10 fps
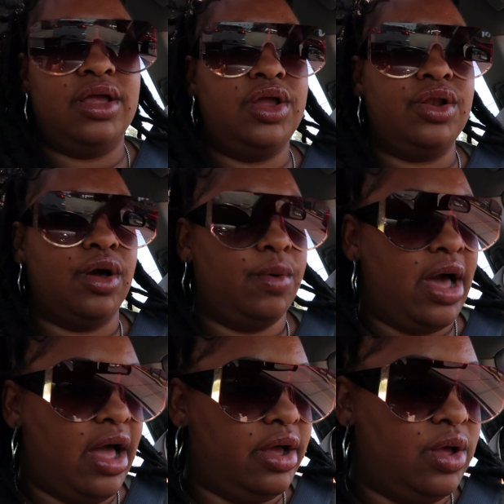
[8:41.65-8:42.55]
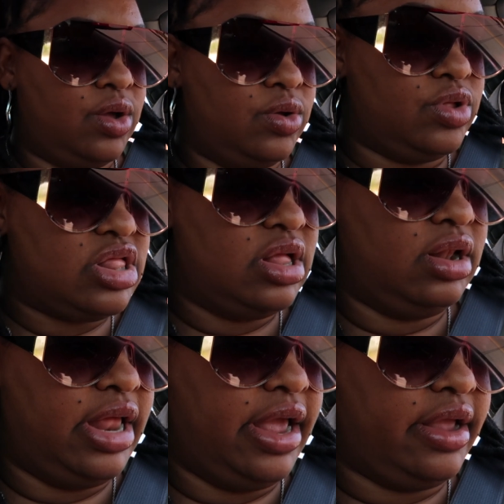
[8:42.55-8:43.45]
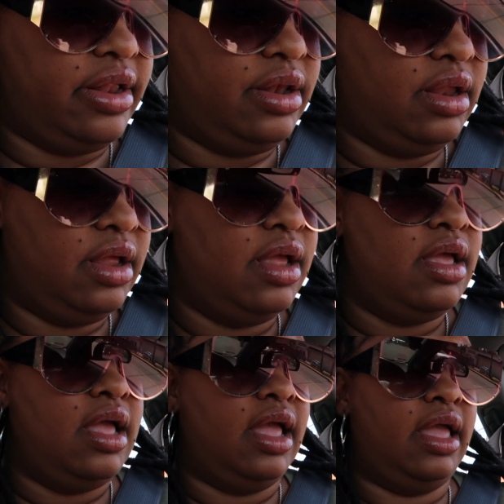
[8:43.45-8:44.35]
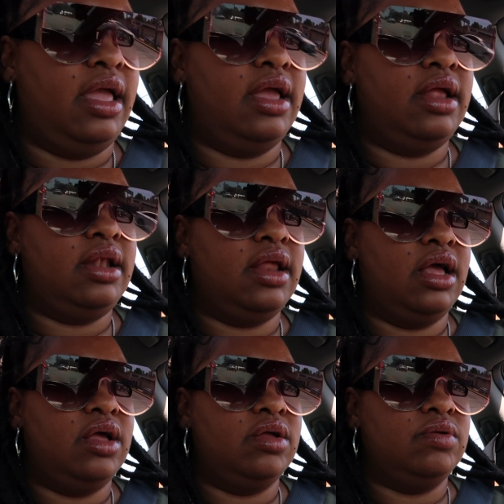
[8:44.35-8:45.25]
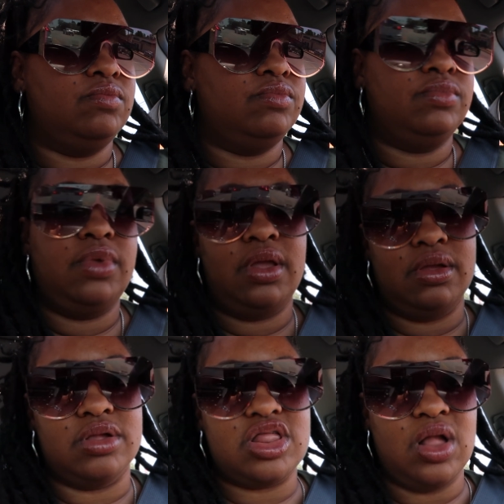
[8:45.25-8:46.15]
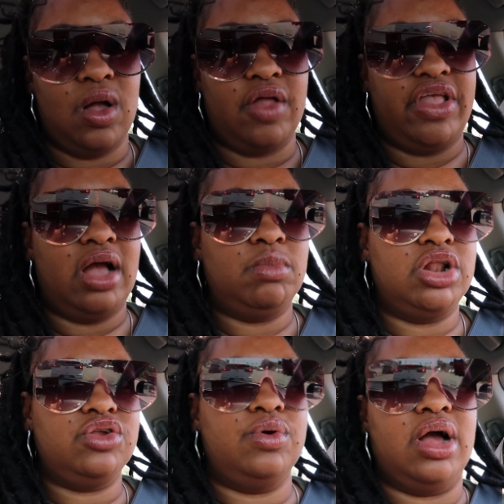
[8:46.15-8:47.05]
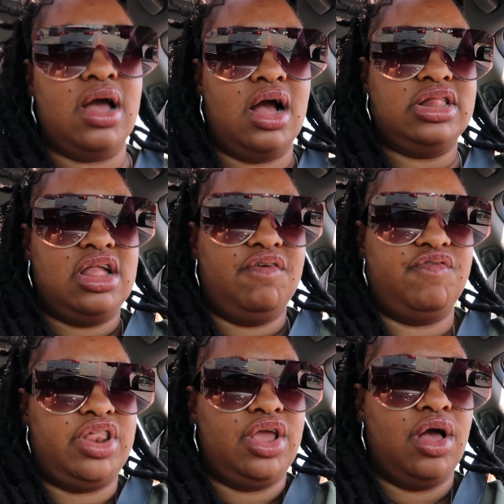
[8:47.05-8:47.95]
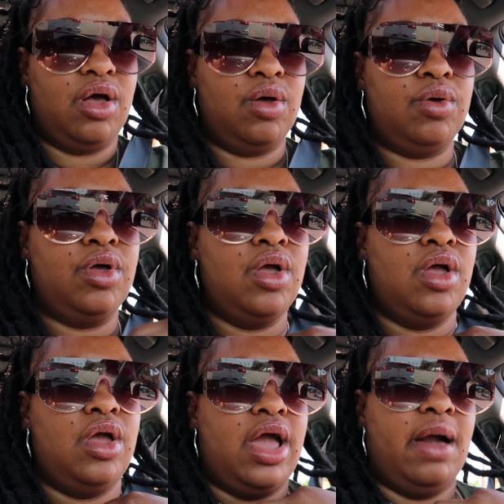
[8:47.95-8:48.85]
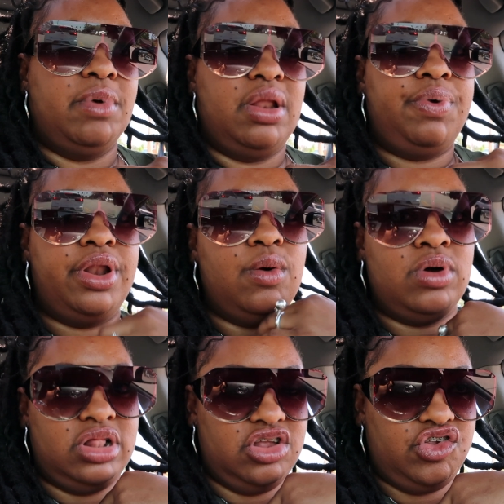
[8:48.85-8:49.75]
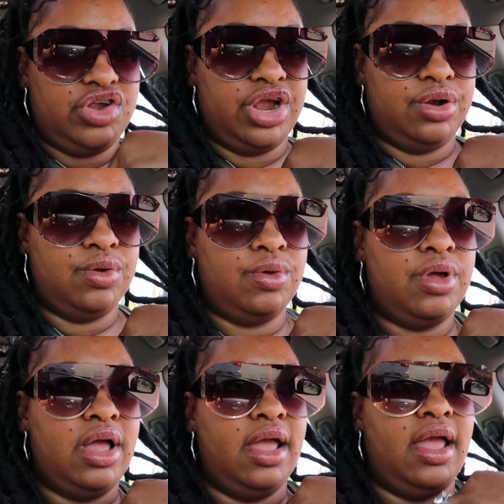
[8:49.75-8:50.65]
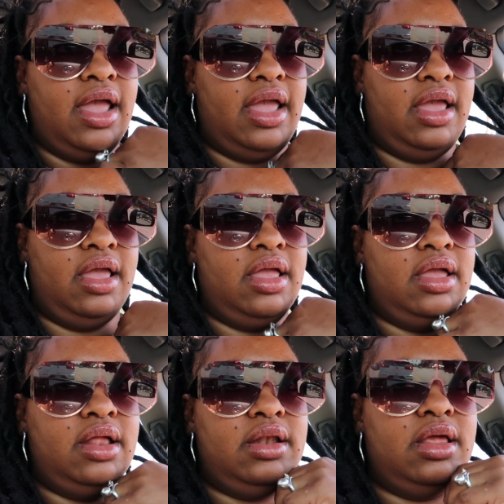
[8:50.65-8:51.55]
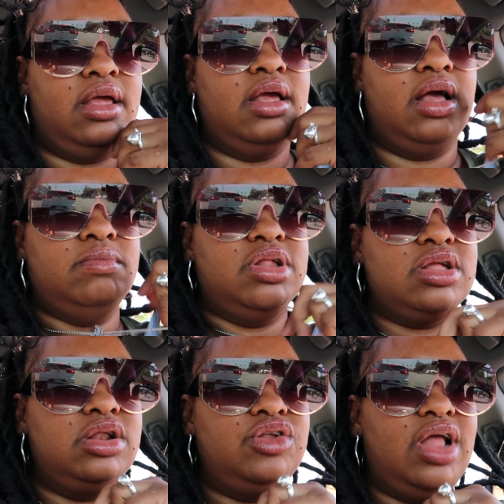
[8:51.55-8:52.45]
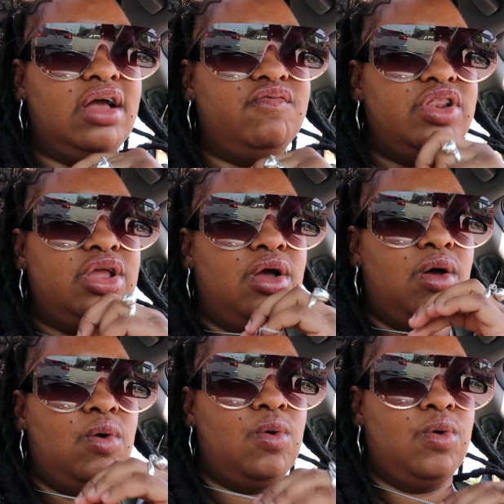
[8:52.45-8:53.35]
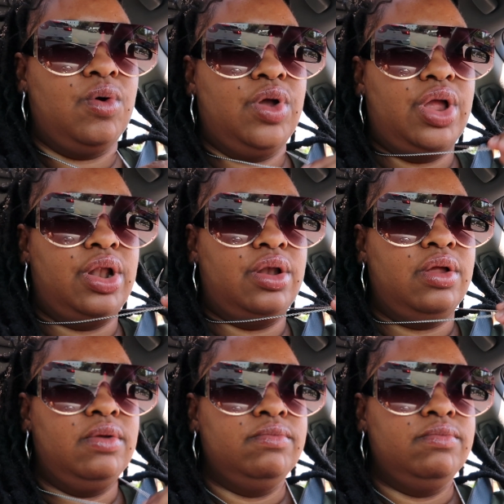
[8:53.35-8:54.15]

you know how it goes lagging and um yeah so i think i'm gonna do a content video i'm gonna put it on this channel and i'm just gonna do like a video on